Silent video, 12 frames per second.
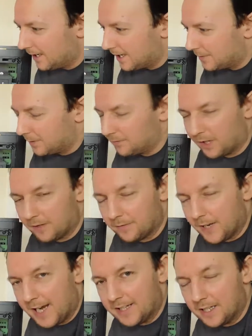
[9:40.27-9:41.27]
It's been running
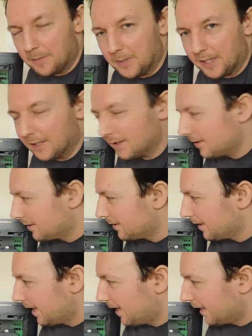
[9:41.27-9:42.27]
for 18 minutes,
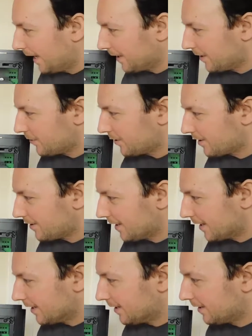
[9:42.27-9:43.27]
and as you can
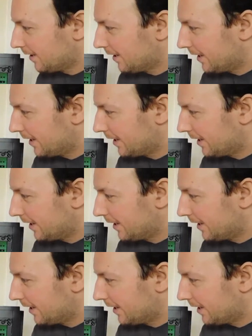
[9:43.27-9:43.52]
see,